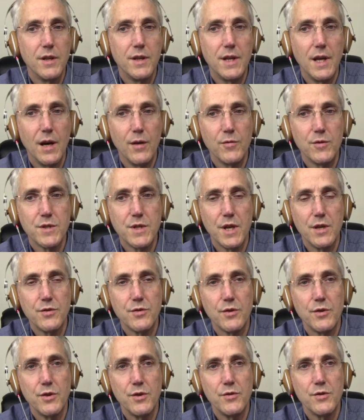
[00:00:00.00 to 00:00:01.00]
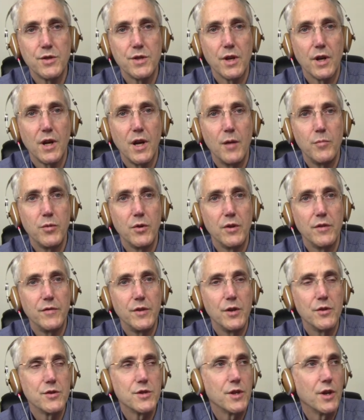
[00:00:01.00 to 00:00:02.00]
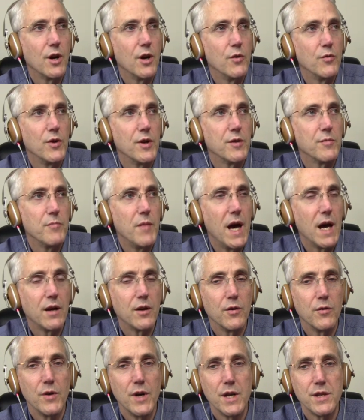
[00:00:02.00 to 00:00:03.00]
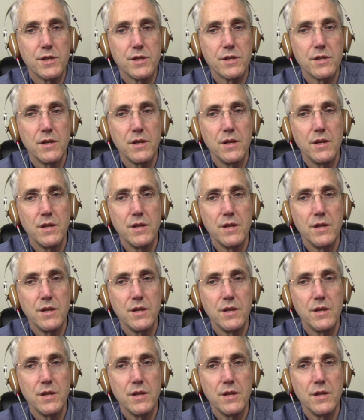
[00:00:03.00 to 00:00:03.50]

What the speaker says: that was introduced a couple of years ago with macOS